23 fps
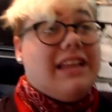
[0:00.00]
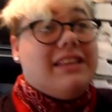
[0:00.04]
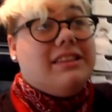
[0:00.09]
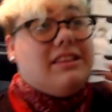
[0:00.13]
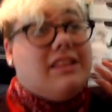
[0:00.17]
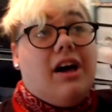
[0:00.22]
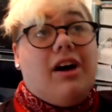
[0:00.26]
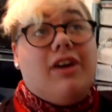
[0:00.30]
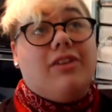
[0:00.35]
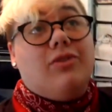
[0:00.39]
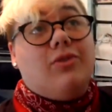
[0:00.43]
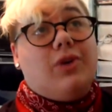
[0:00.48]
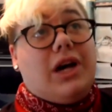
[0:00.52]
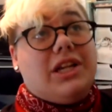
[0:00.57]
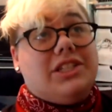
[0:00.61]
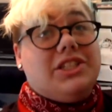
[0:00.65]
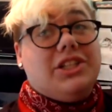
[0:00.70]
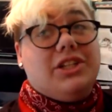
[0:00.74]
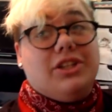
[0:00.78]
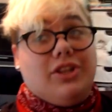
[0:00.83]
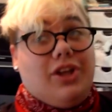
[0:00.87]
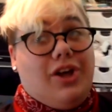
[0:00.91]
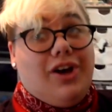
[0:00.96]
love
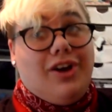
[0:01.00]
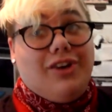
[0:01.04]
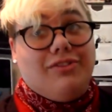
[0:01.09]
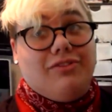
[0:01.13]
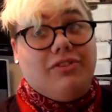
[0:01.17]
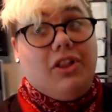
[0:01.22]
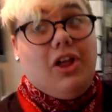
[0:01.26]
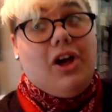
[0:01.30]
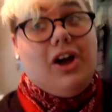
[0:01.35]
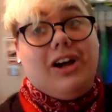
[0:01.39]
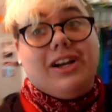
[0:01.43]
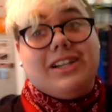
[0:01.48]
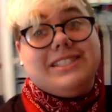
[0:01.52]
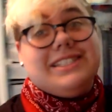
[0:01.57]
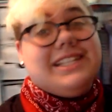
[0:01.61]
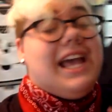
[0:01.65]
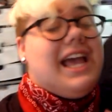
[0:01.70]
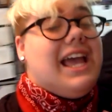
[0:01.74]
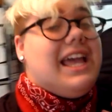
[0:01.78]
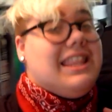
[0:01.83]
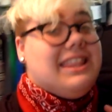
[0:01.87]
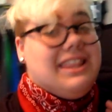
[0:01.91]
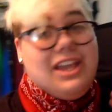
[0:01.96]
watching long vlogs.
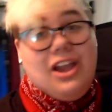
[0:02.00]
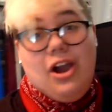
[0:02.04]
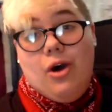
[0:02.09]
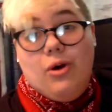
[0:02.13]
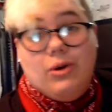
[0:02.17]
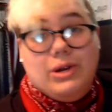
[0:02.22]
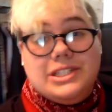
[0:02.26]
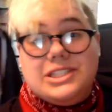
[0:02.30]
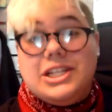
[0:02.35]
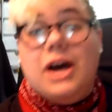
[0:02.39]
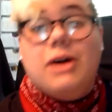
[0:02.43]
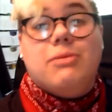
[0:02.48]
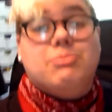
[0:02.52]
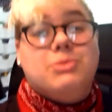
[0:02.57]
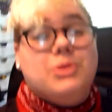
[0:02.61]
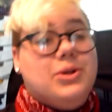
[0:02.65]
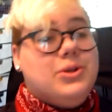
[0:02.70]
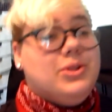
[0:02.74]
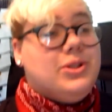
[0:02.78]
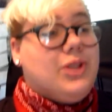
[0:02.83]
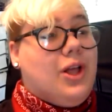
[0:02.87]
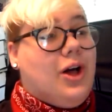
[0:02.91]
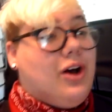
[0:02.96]
They always
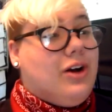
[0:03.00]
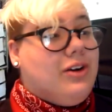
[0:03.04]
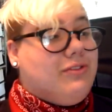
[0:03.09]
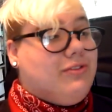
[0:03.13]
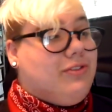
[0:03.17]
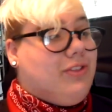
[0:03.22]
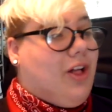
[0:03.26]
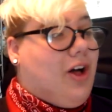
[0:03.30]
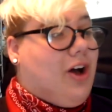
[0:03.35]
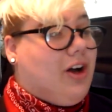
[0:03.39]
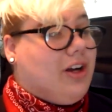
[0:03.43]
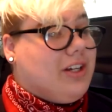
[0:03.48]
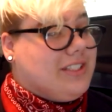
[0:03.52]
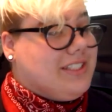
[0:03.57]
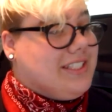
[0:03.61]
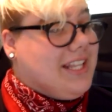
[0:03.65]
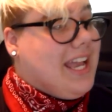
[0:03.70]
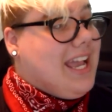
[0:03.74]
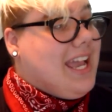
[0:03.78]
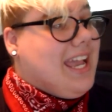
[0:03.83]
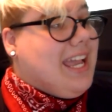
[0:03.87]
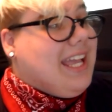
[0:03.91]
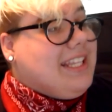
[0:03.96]
upload long vlogs.
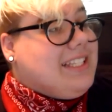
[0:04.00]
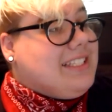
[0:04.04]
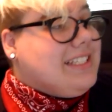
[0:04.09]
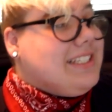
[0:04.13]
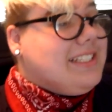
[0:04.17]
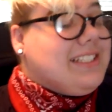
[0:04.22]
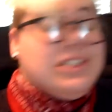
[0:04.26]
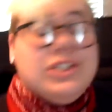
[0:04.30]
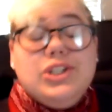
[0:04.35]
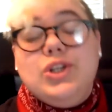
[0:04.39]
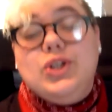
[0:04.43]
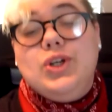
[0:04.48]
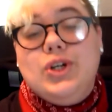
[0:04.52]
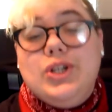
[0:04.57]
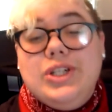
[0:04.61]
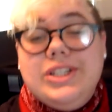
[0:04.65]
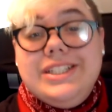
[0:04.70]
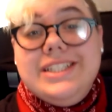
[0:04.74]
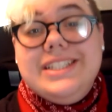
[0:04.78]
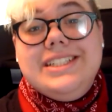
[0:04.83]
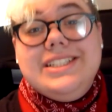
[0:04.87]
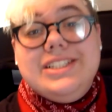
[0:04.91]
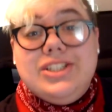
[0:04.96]
It's it's a
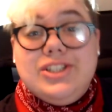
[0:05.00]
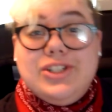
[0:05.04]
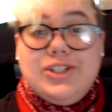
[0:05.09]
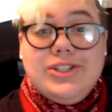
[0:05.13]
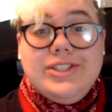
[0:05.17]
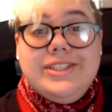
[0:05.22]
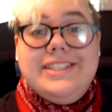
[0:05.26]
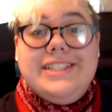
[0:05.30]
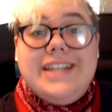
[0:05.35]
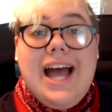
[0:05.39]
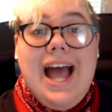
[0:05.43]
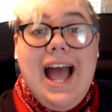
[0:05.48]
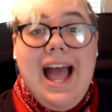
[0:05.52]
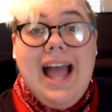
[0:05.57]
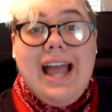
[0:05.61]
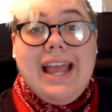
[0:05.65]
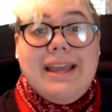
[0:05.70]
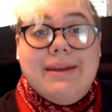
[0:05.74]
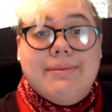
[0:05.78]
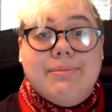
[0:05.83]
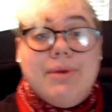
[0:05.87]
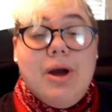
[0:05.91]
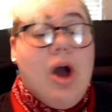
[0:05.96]
good good
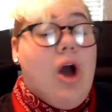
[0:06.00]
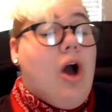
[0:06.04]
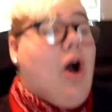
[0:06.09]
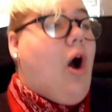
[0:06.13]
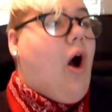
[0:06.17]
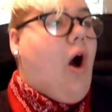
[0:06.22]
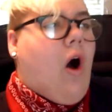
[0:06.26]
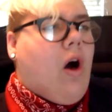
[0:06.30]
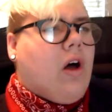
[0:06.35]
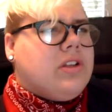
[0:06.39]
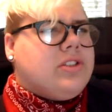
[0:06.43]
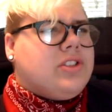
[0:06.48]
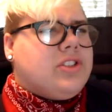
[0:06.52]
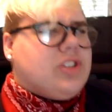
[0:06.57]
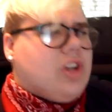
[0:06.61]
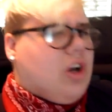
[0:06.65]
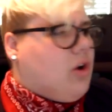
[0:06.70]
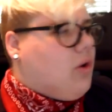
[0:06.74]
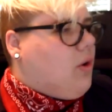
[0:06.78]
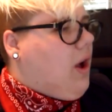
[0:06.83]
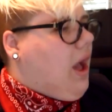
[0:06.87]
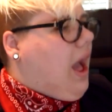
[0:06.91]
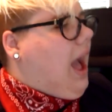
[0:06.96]
time.
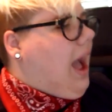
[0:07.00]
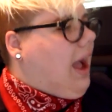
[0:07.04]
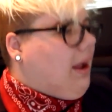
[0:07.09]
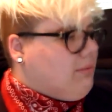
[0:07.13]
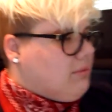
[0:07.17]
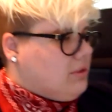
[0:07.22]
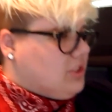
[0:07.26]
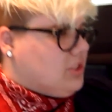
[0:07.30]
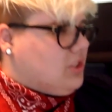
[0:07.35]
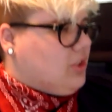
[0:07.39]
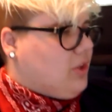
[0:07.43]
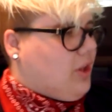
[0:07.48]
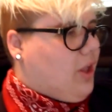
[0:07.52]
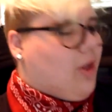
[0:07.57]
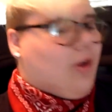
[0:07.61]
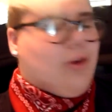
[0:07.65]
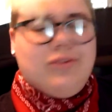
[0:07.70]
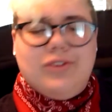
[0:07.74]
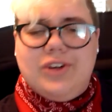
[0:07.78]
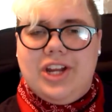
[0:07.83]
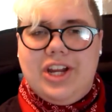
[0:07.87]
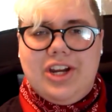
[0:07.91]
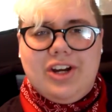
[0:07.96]
Also, I'm just looking
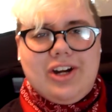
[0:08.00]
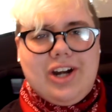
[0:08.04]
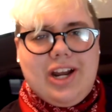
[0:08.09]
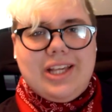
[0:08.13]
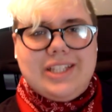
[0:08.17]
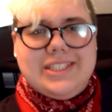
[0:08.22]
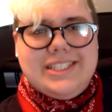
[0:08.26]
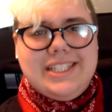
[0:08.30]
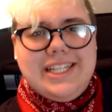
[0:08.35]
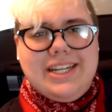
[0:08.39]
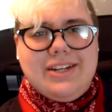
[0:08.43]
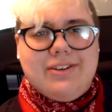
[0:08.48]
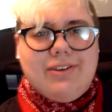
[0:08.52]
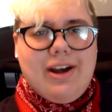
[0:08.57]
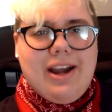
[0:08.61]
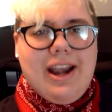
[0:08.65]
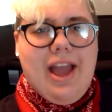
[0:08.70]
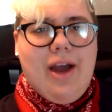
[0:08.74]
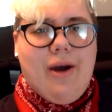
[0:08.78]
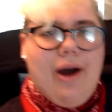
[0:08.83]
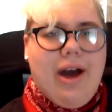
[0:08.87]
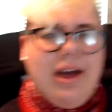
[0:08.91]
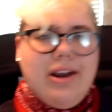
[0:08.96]
over here and I see it right
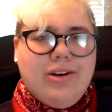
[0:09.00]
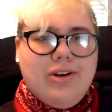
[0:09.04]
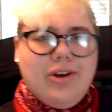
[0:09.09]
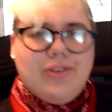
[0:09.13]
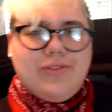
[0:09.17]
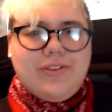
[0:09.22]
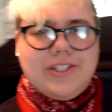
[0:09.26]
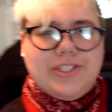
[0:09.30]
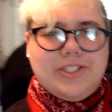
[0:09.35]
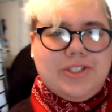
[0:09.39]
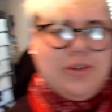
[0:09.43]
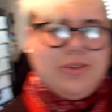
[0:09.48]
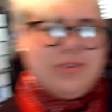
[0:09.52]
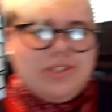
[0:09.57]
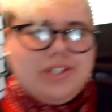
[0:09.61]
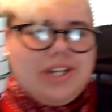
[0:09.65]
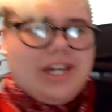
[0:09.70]
now. I don't know if I showed you